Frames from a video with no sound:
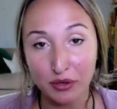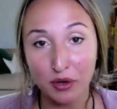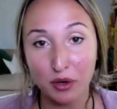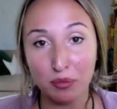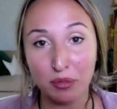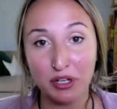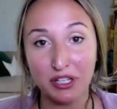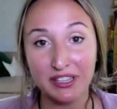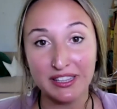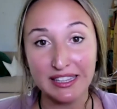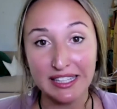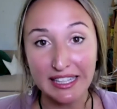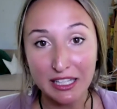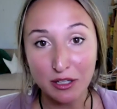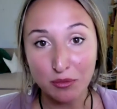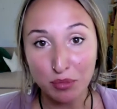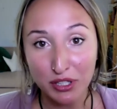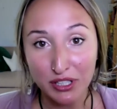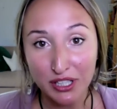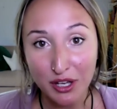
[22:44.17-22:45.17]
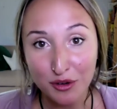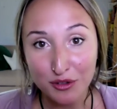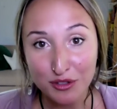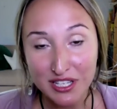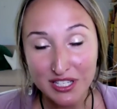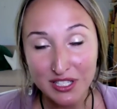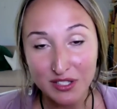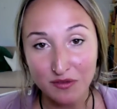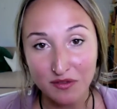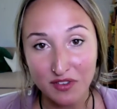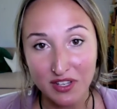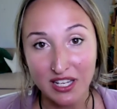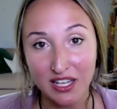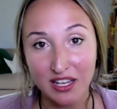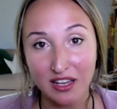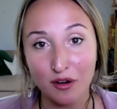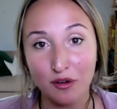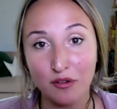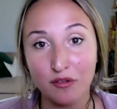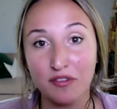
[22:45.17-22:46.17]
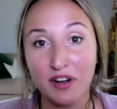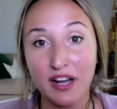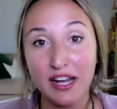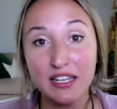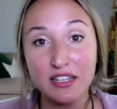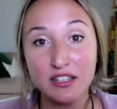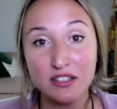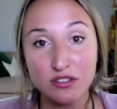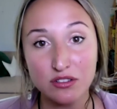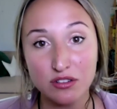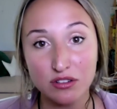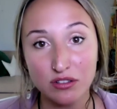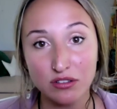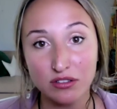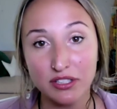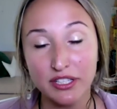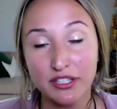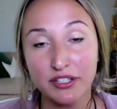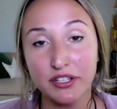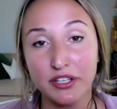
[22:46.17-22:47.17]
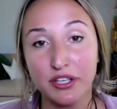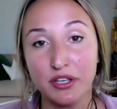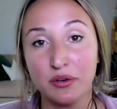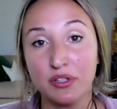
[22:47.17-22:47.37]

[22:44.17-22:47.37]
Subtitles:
I'll put a link below this video. Find a circle near you.